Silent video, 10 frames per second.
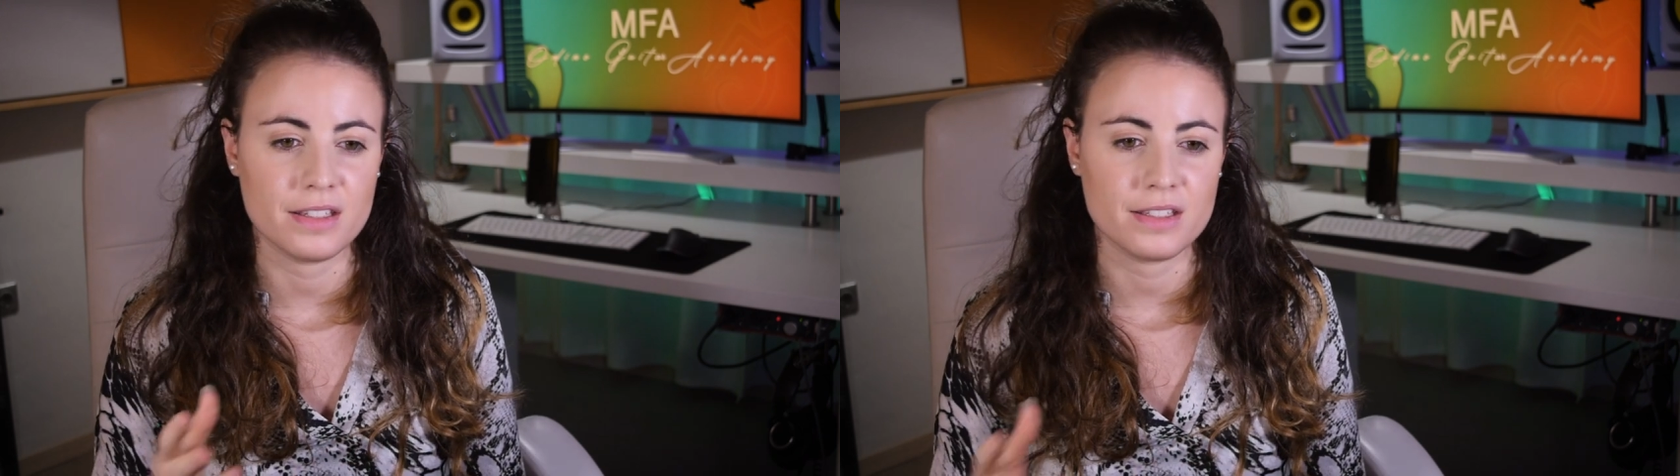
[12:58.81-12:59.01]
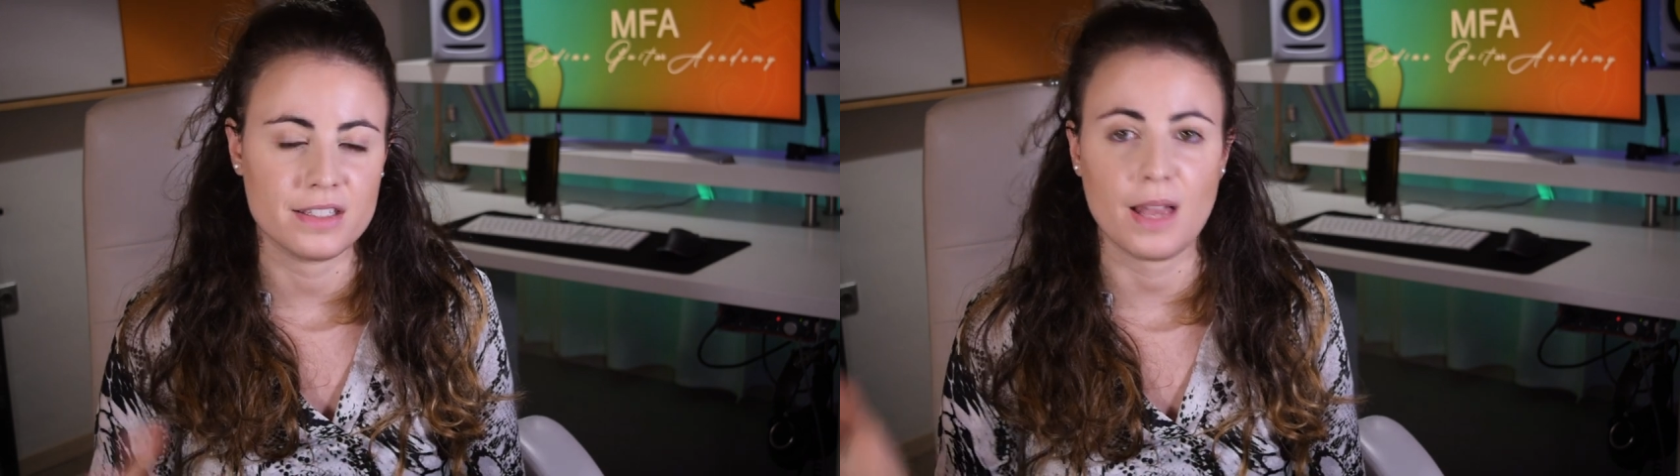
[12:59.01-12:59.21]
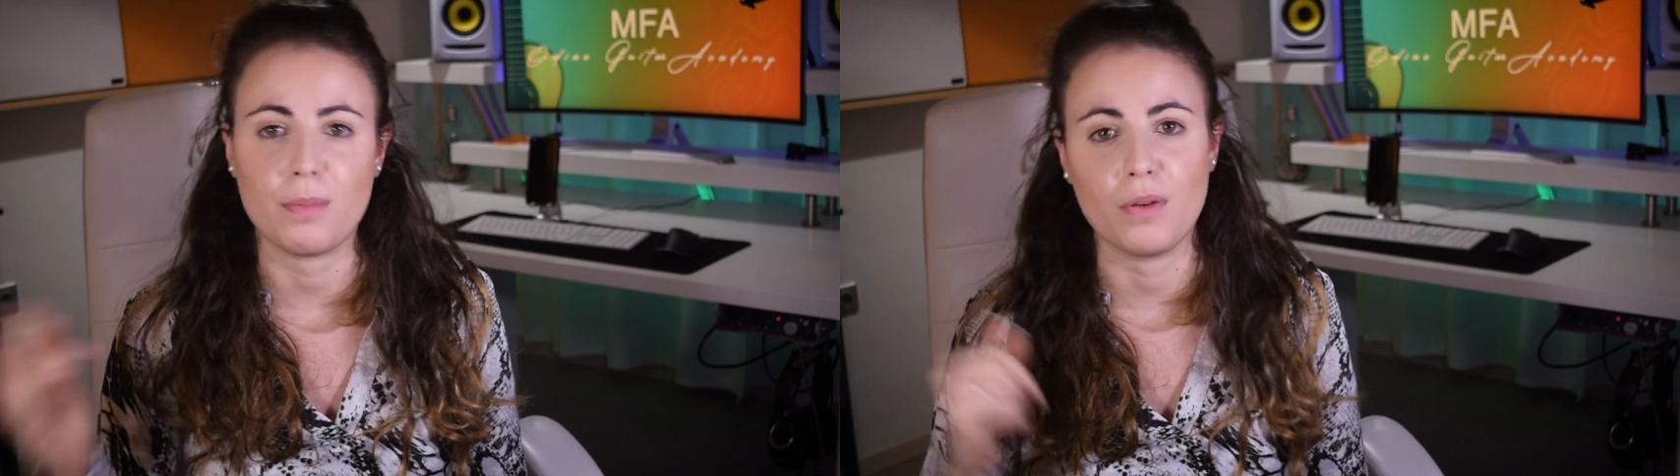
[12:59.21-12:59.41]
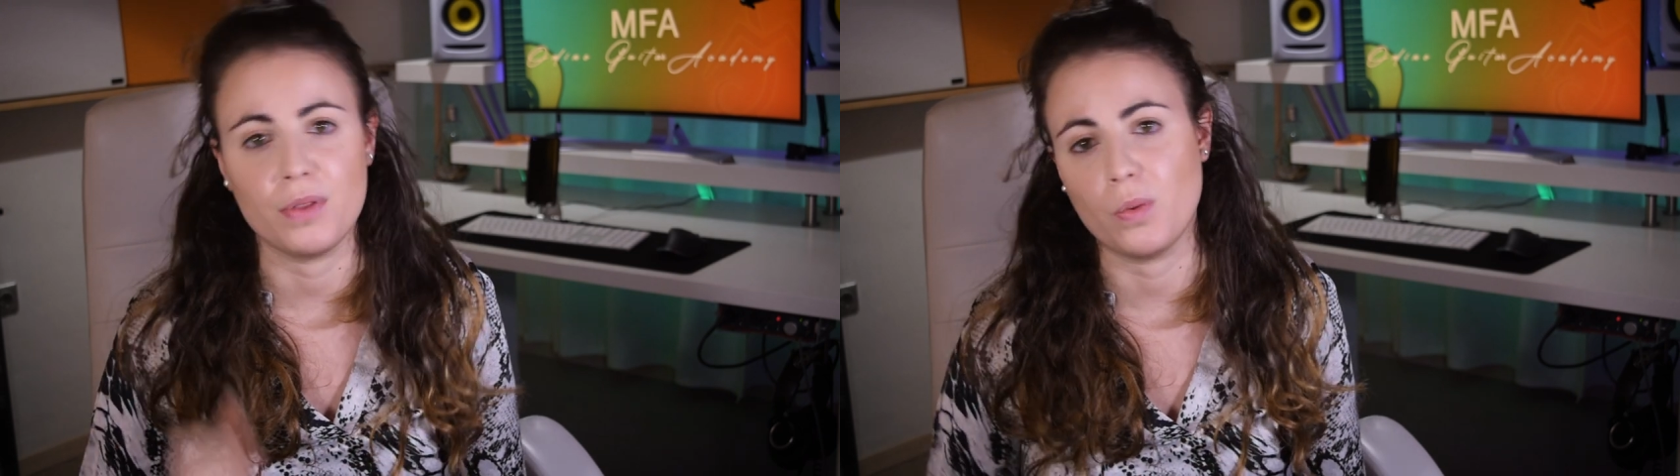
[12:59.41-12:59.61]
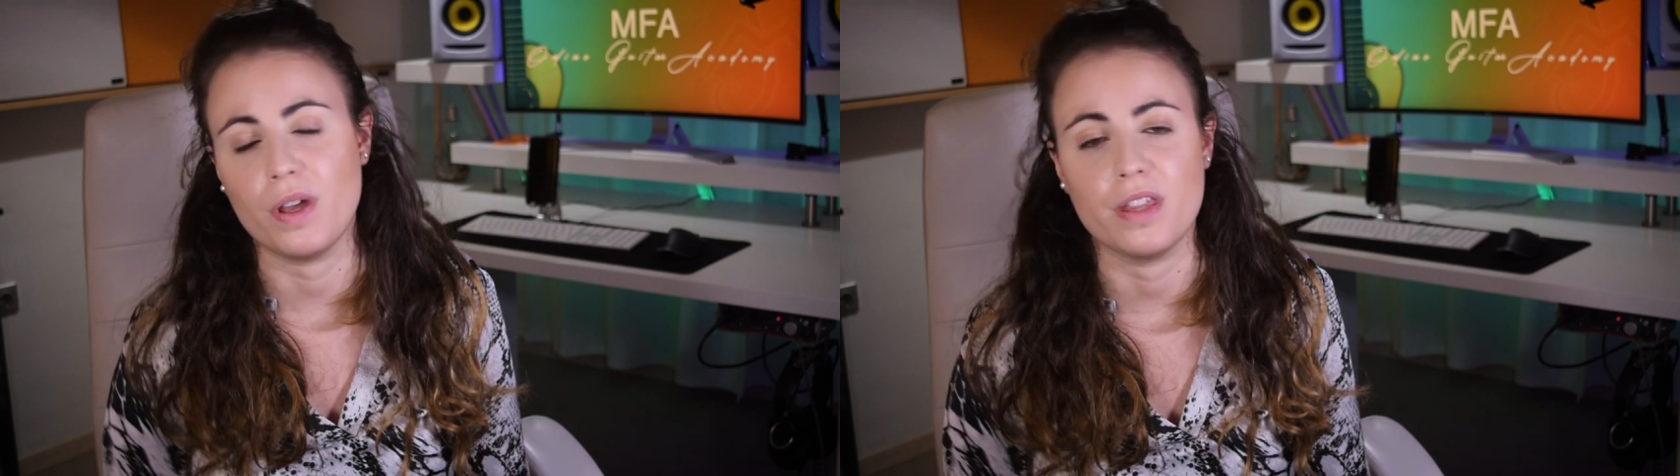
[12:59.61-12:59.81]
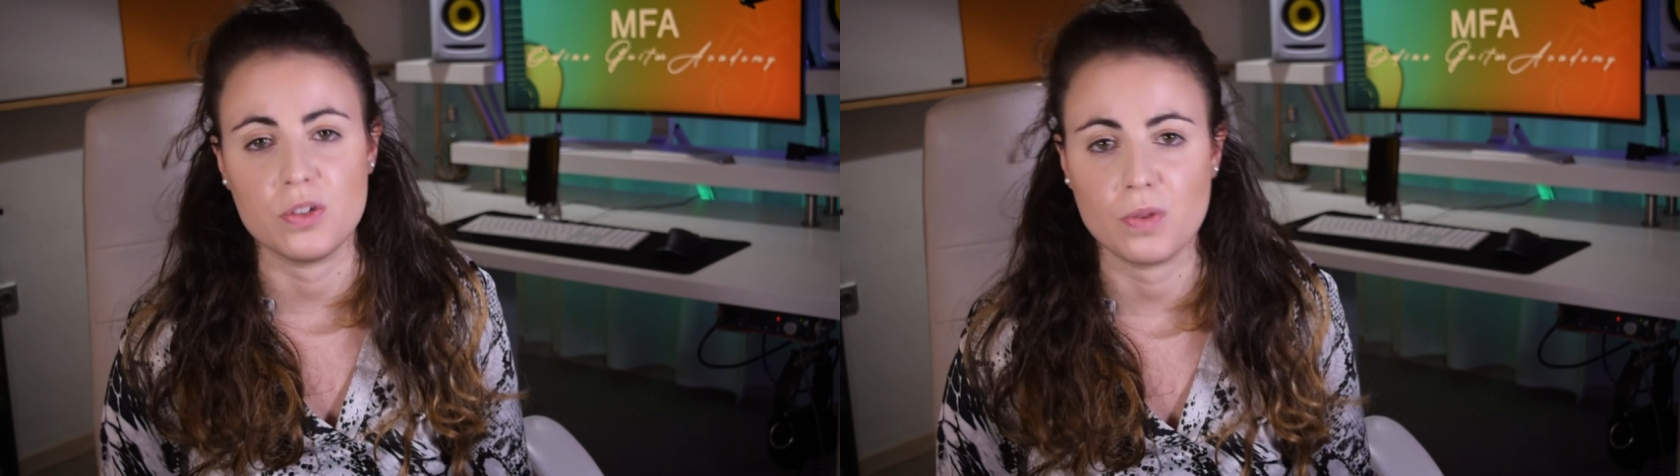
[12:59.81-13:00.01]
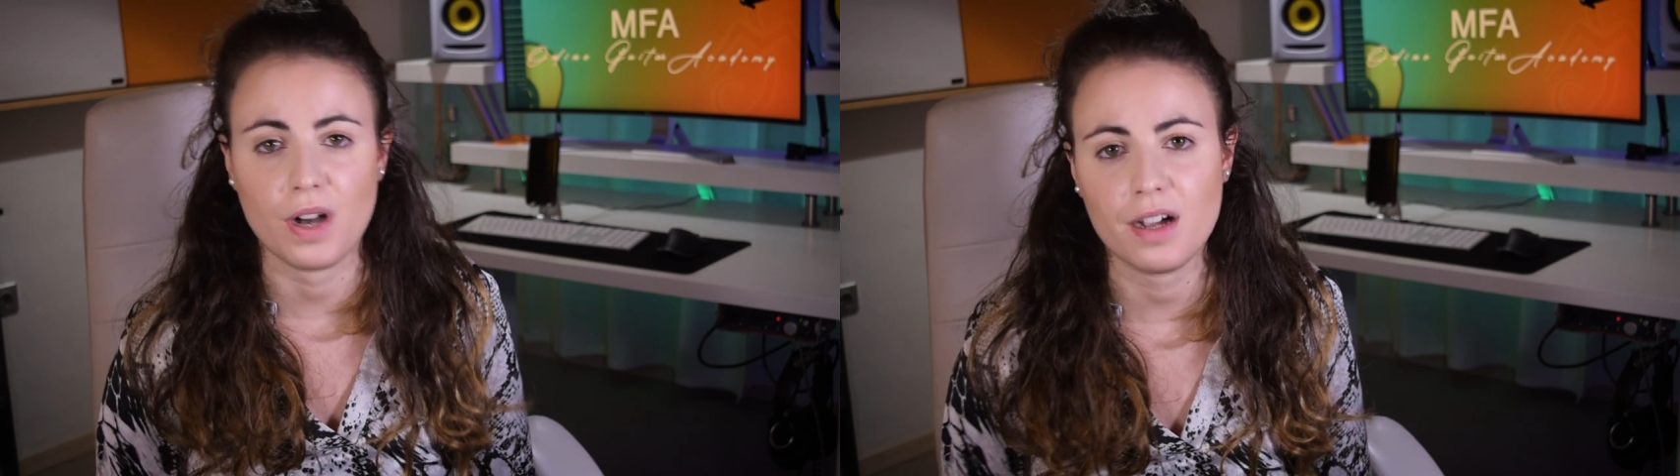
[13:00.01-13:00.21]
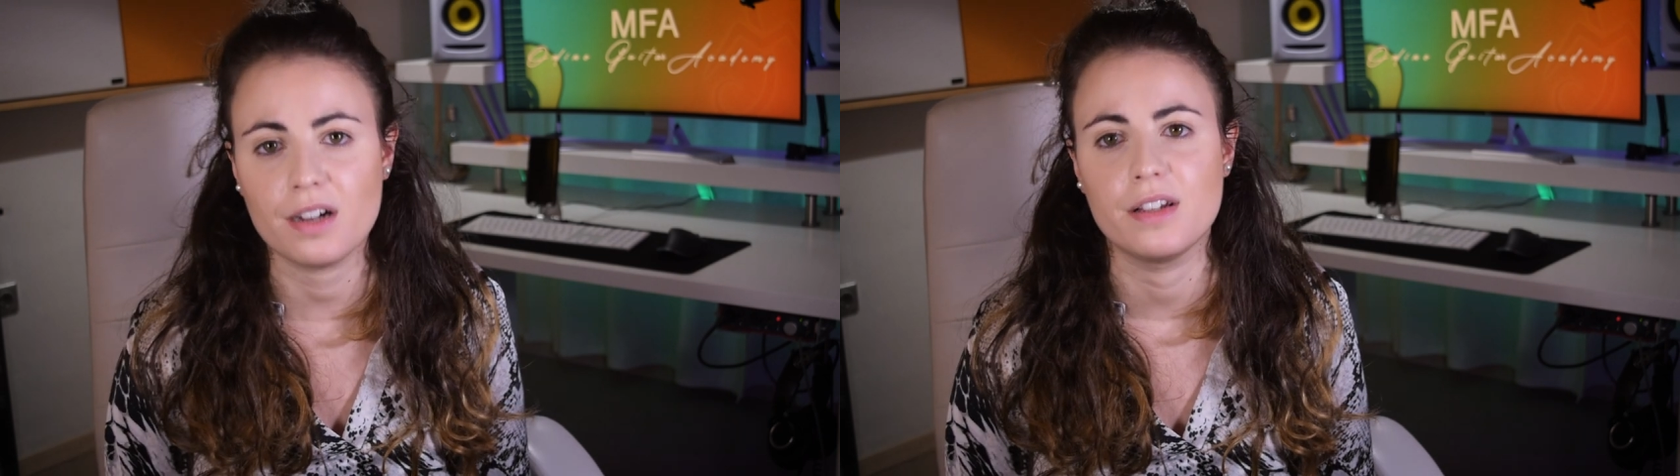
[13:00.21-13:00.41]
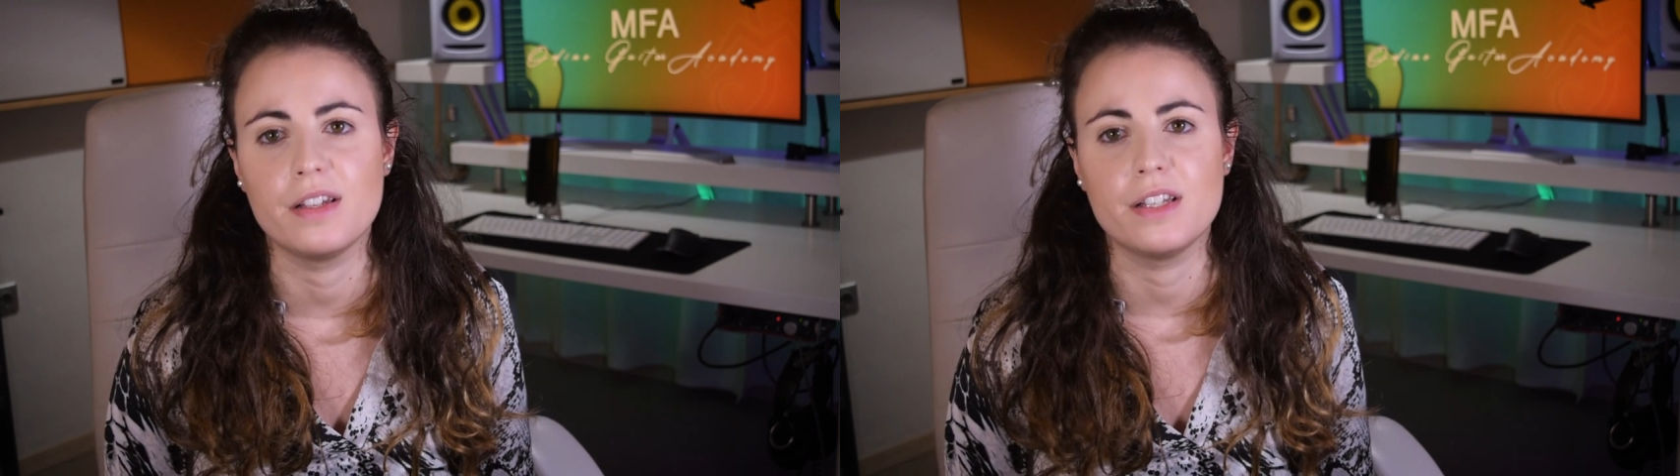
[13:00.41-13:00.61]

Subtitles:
step of the way that you are.